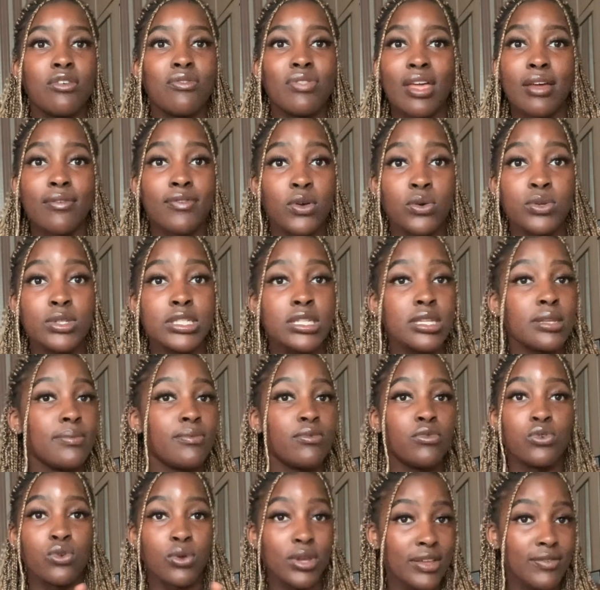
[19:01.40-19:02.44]
their fields.
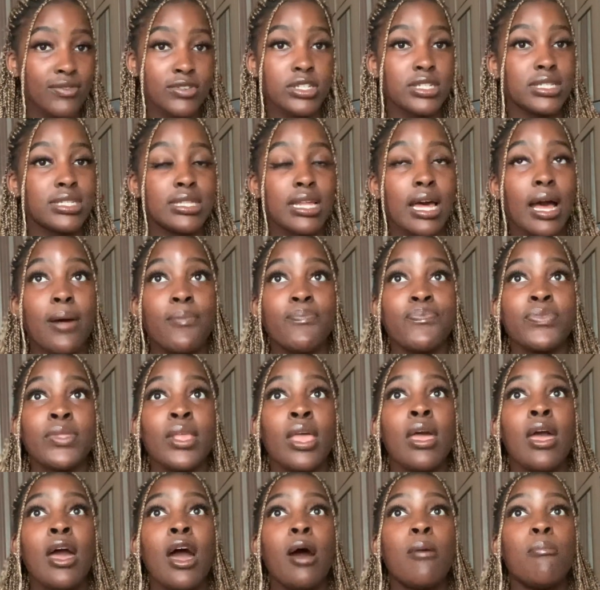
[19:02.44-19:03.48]
Not even just that.
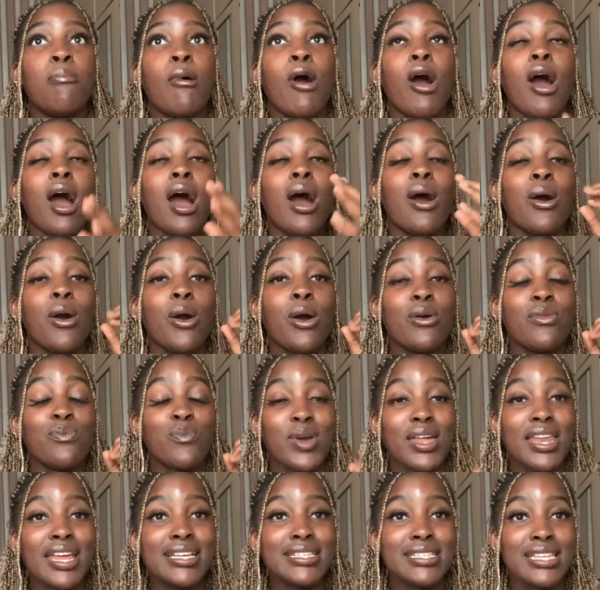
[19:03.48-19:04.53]
But
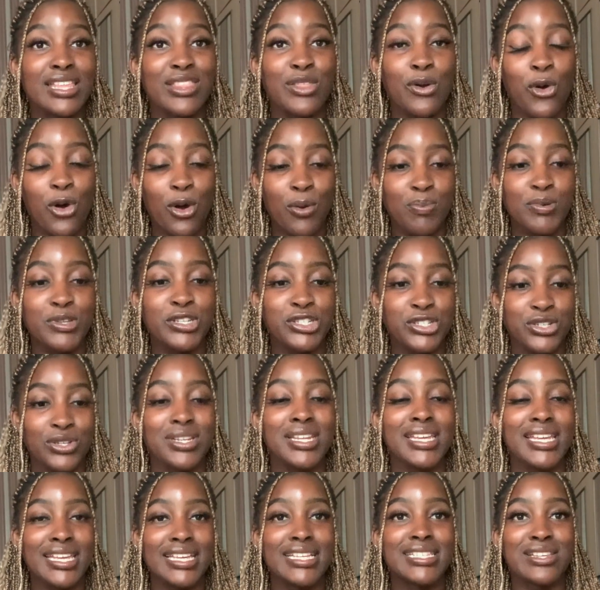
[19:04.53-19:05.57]
when I say the
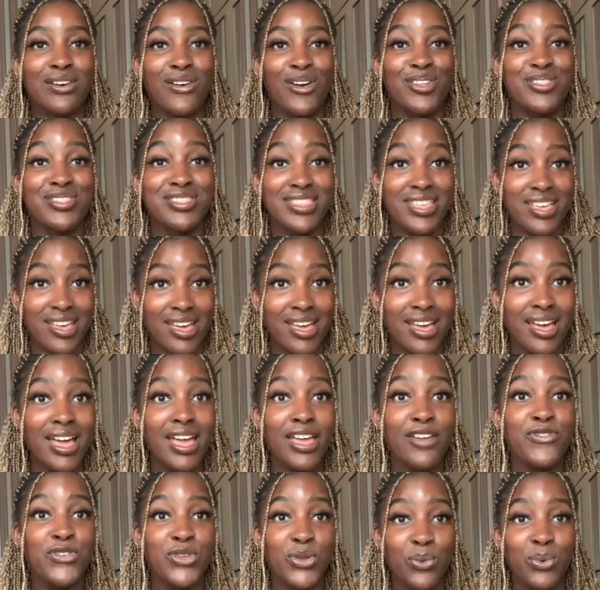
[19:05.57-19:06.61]
opportunities are there
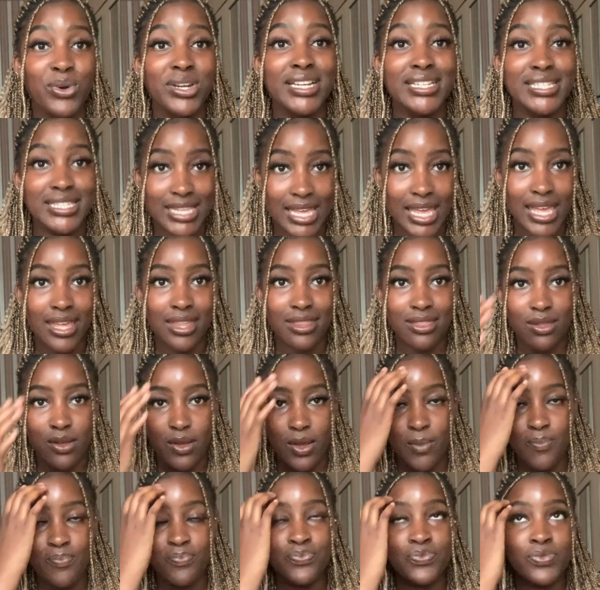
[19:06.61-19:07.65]
if you want to take
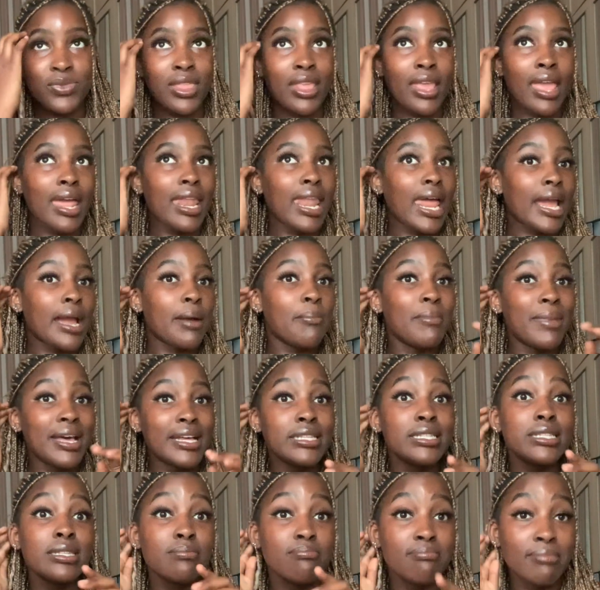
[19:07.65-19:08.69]
them, like
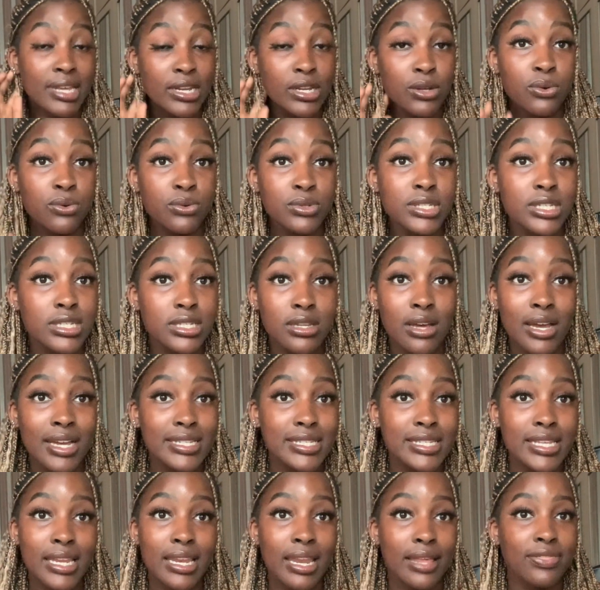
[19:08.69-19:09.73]
medical
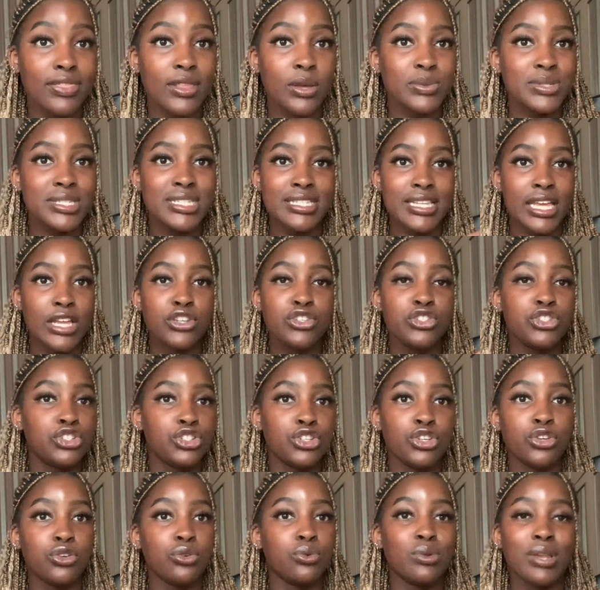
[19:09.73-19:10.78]
society, like they'll send
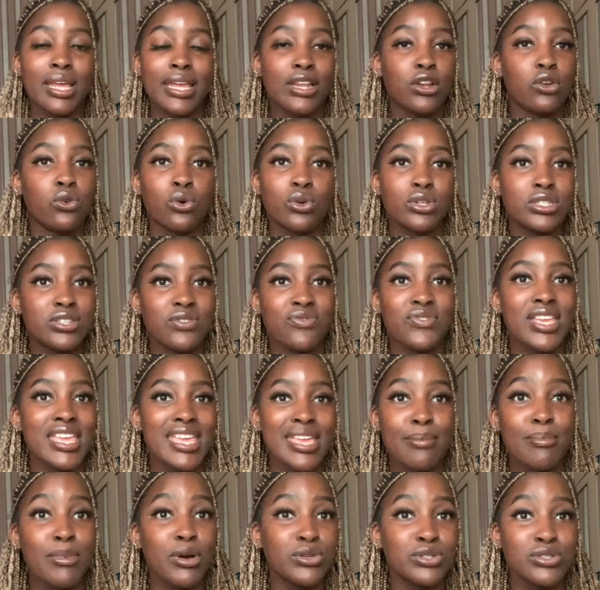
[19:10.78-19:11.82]
you like lots of
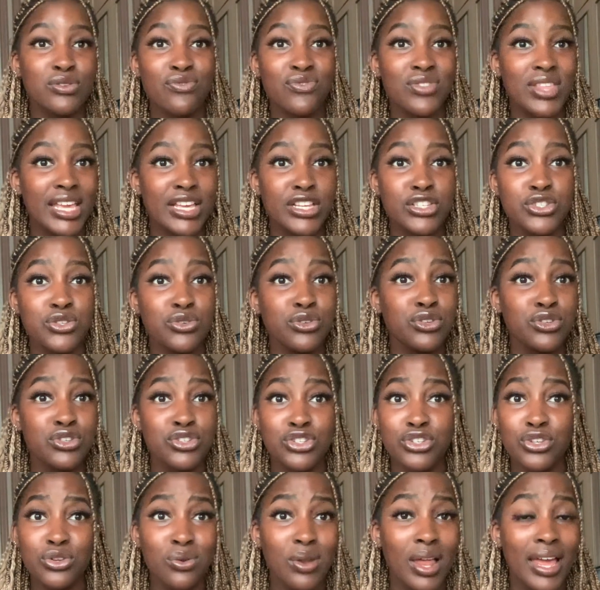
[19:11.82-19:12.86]
emails of things you can
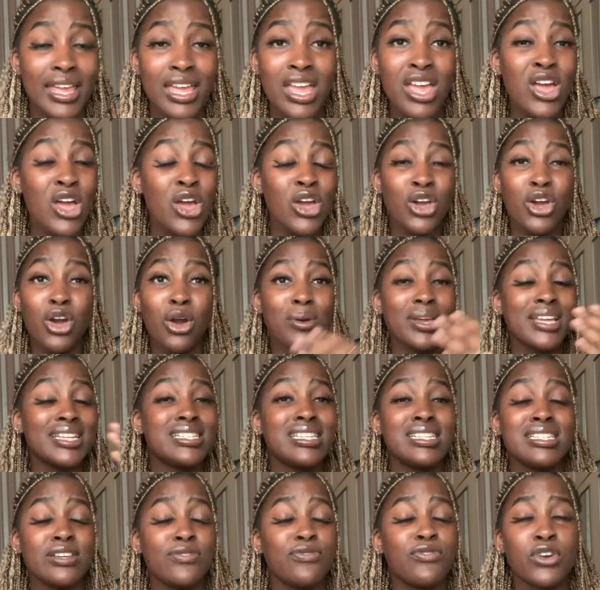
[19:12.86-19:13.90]
do, like going
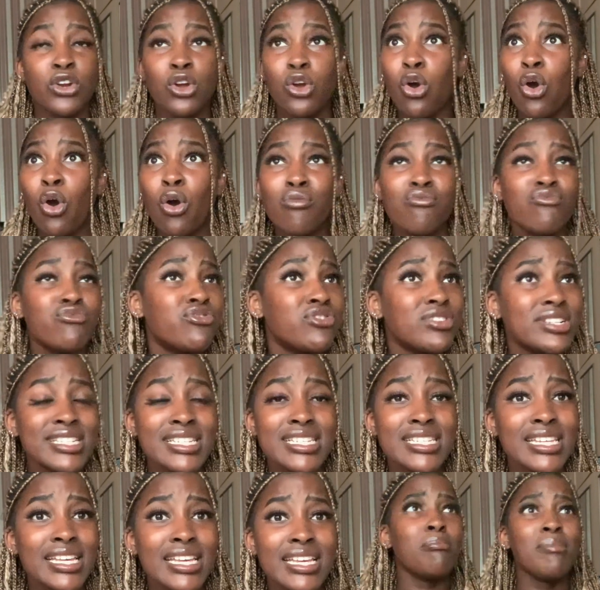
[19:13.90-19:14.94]
to different
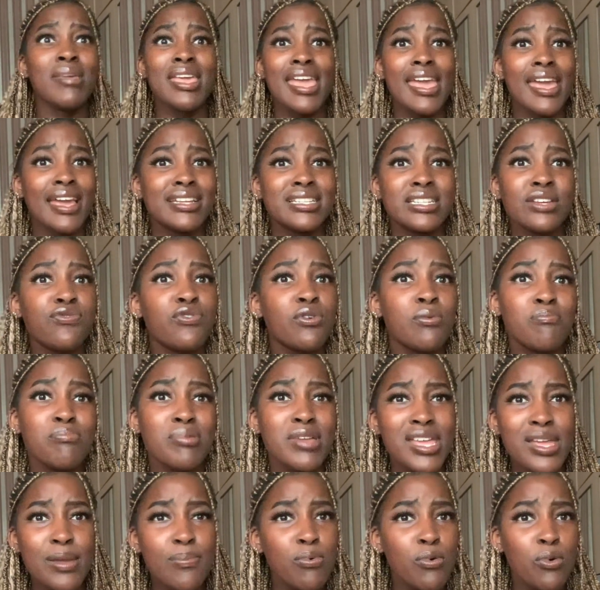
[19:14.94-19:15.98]
conferences, meeting different
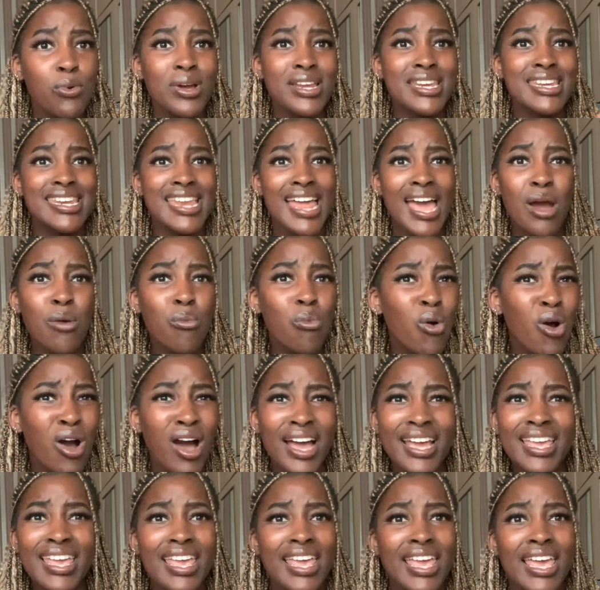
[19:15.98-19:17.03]
people and
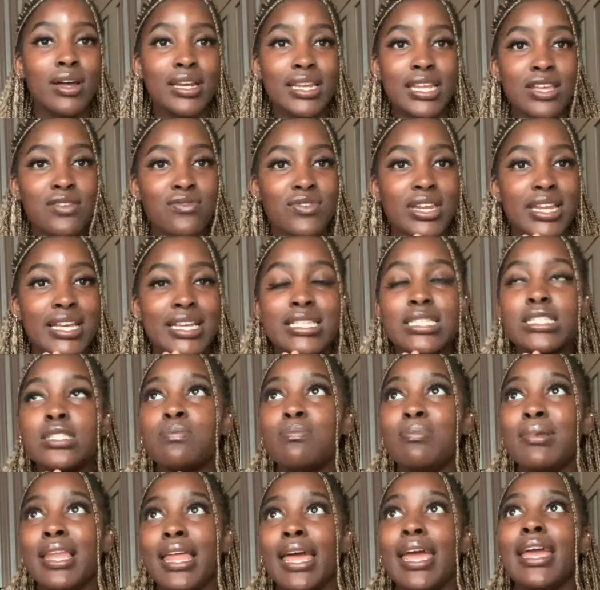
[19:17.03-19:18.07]
networking. I even
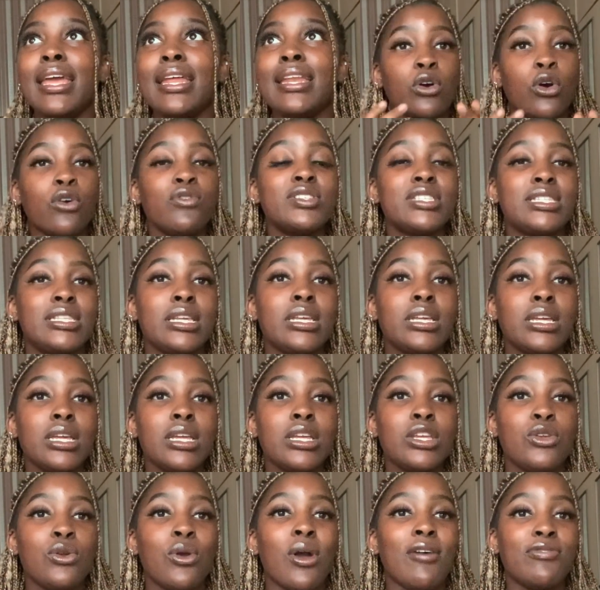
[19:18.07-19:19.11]
explain, obviously
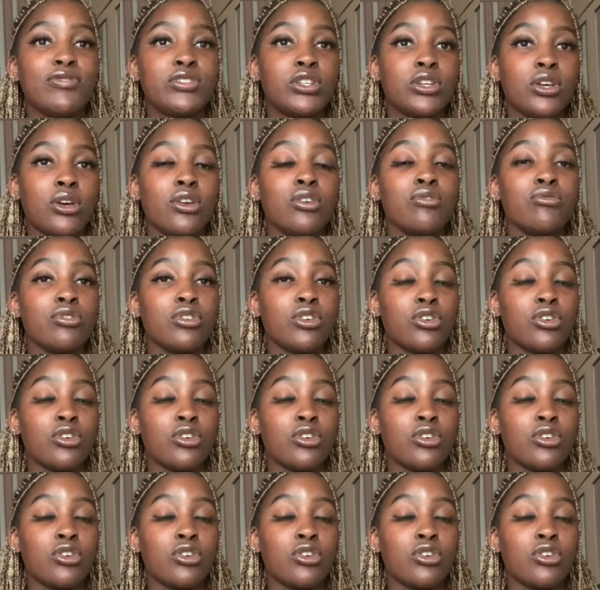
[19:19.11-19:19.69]
you have to